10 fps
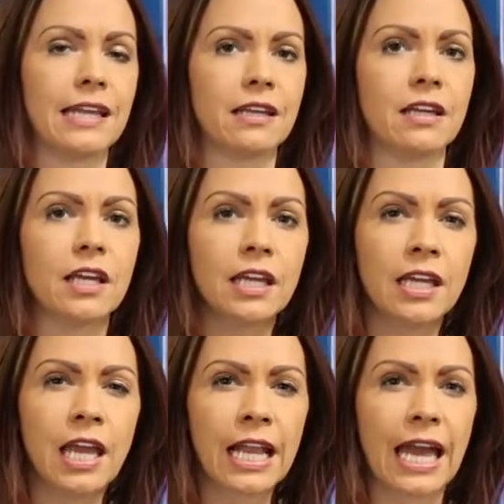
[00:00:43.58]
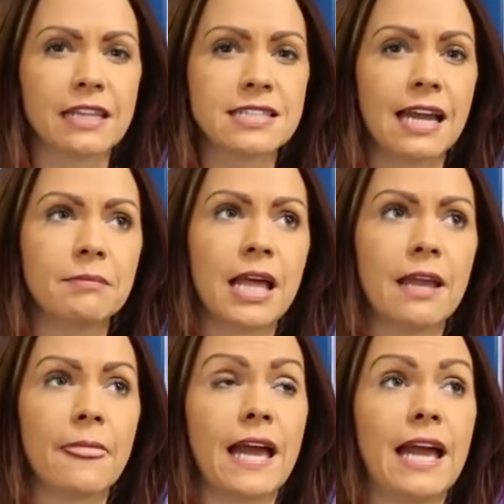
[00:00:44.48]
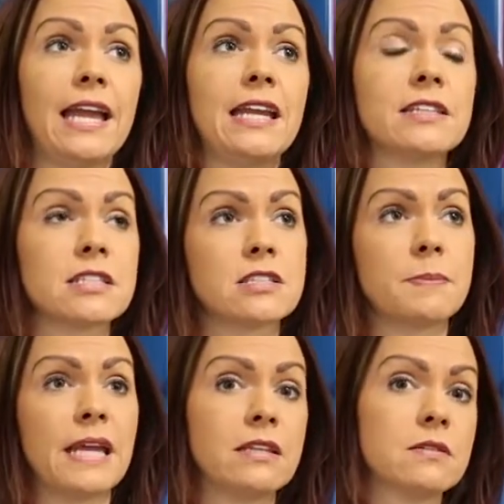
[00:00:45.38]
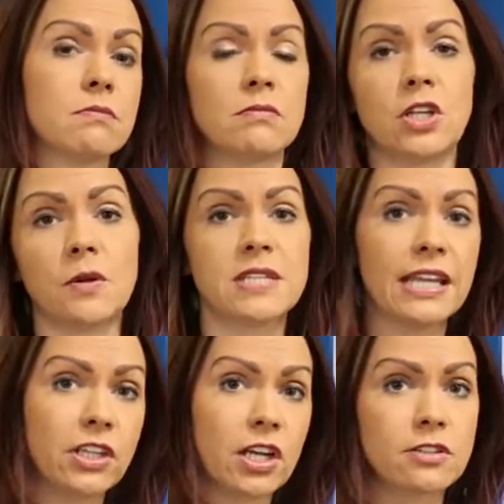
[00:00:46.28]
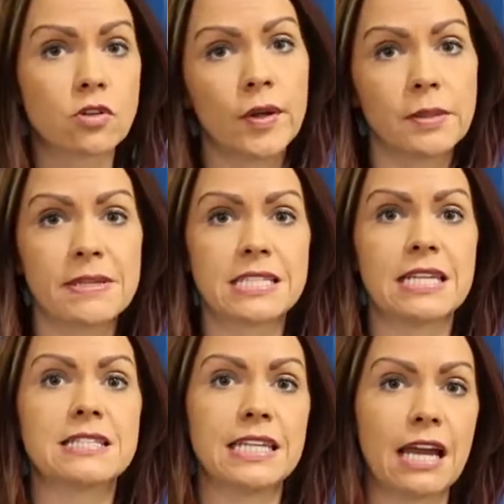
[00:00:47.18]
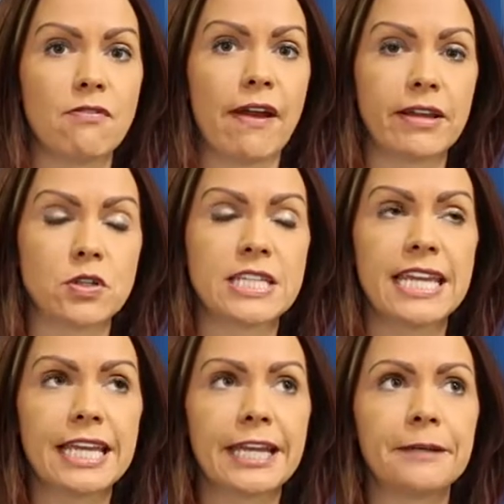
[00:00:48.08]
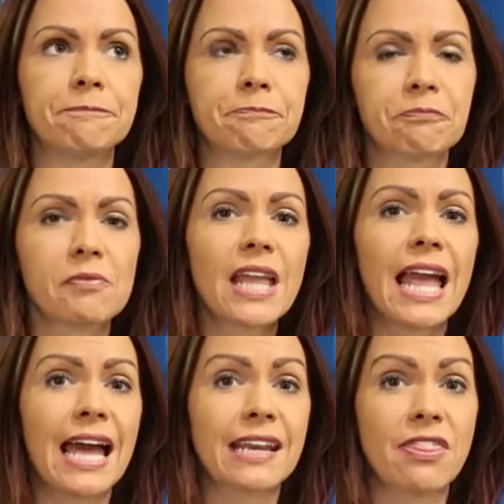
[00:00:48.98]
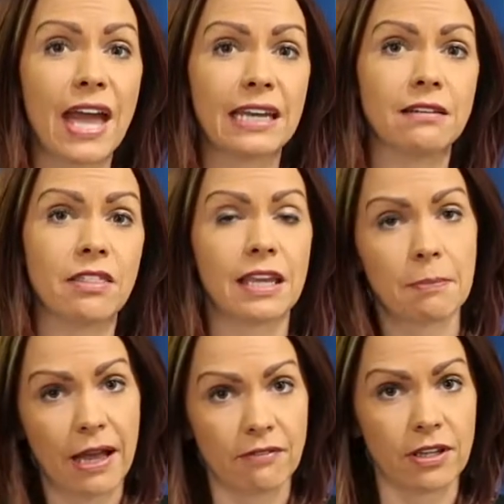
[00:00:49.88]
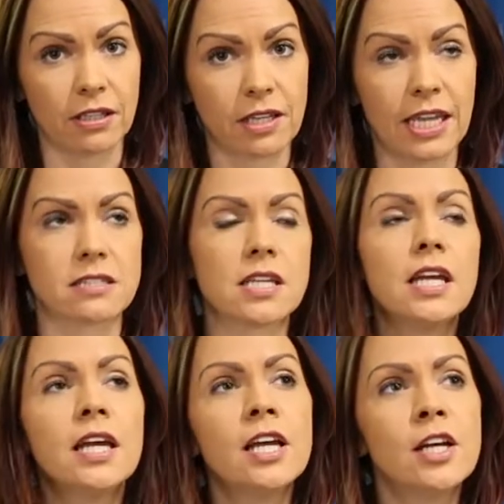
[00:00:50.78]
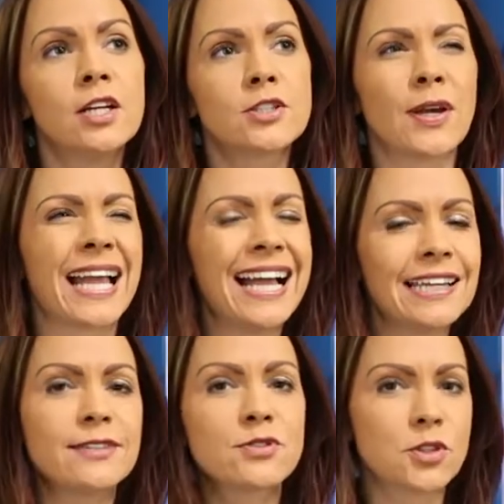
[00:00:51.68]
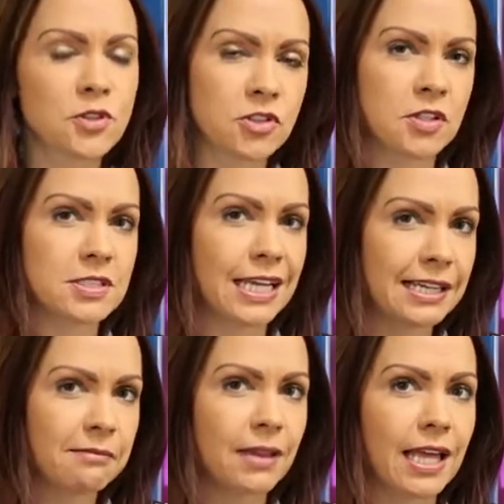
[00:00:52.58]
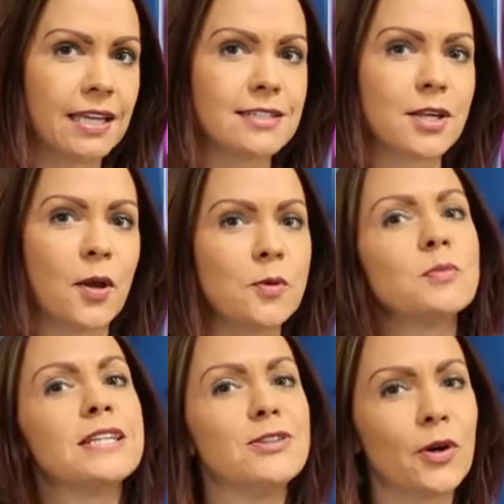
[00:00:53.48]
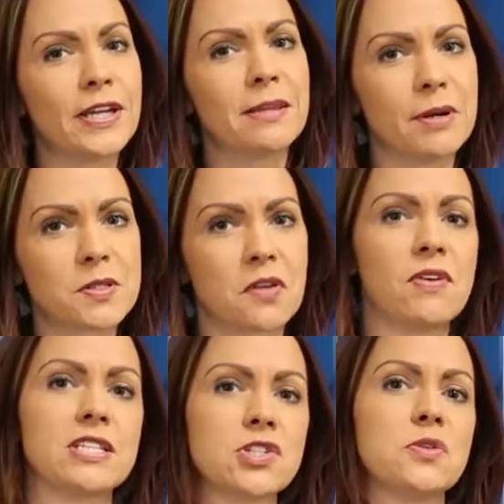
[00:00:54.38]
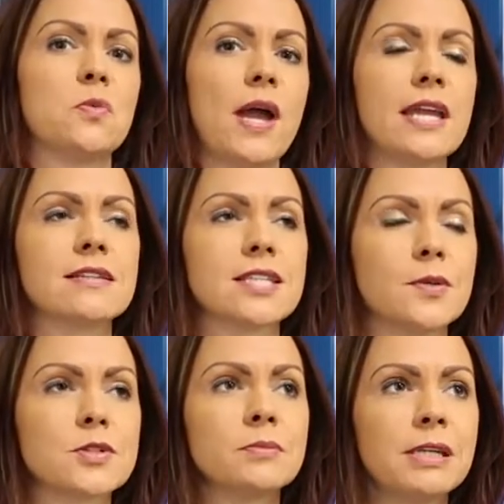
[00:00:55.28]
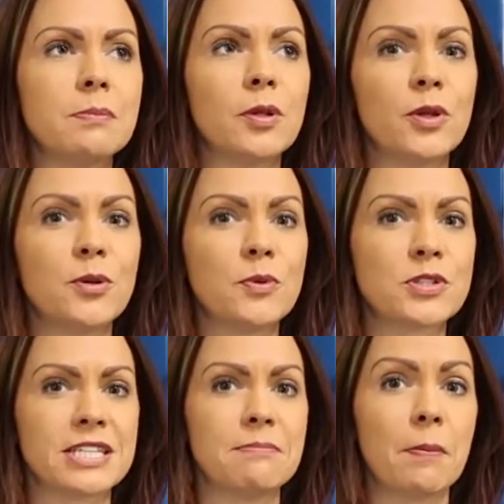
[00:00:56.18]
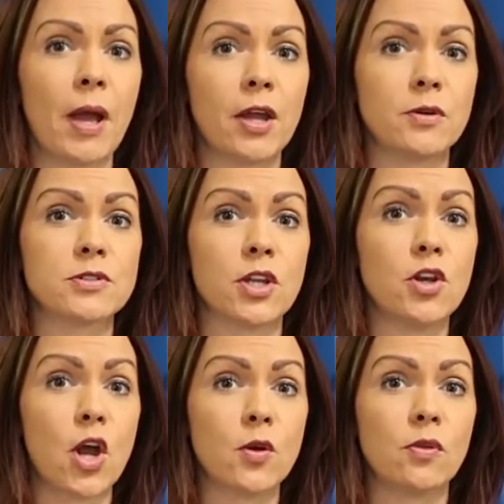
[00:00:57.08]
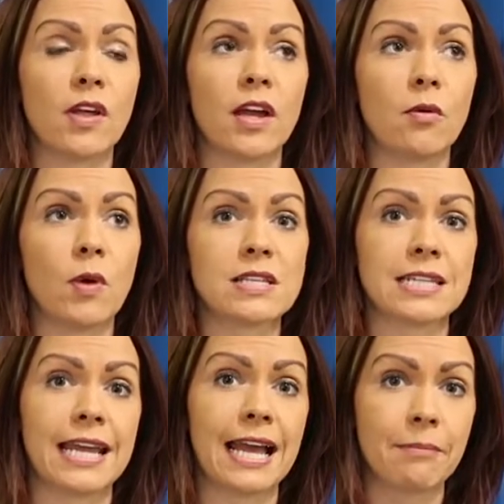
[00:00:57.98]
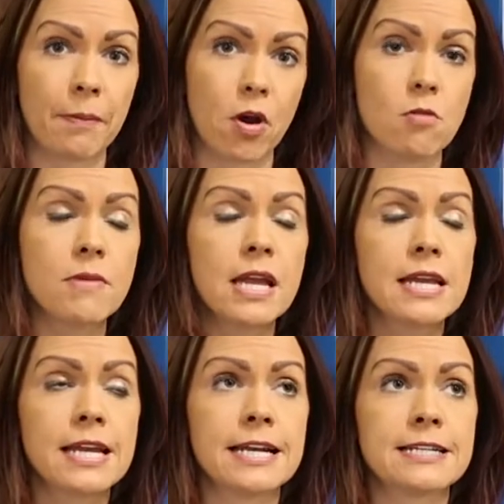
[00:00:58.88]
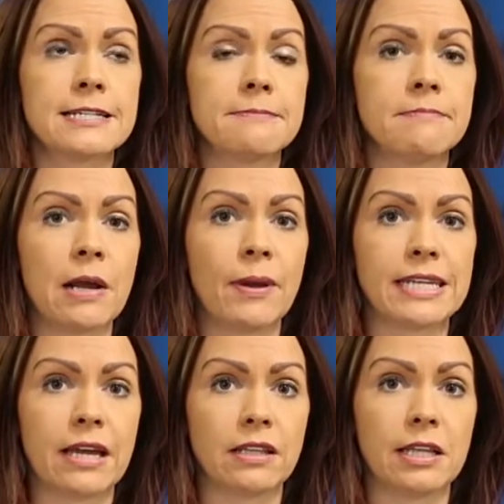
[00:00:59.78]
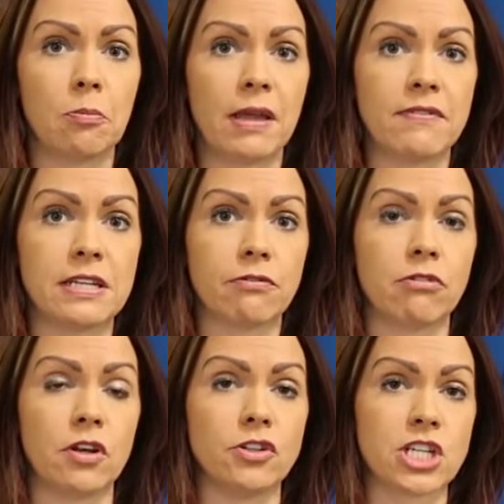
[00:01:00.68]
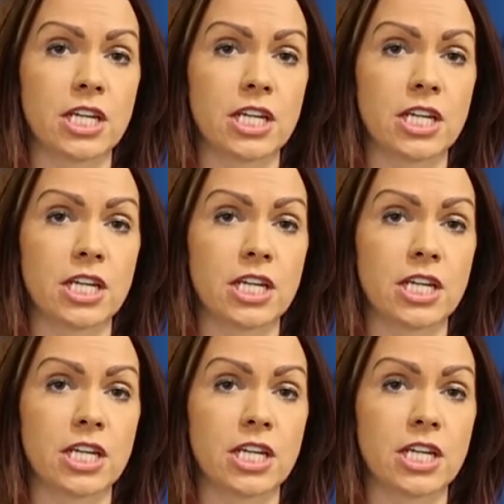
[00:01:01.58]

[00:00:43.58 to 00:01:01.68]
had a kind of timeline that I'd spend, you know, 10 years growing the business, seeing how far I could take it, and then think about having kids. So I kind of stuck to those timelines, only not in the most conventional way. So some people who will see my post know that whilst I am a mum, um, I went down a little bit of a different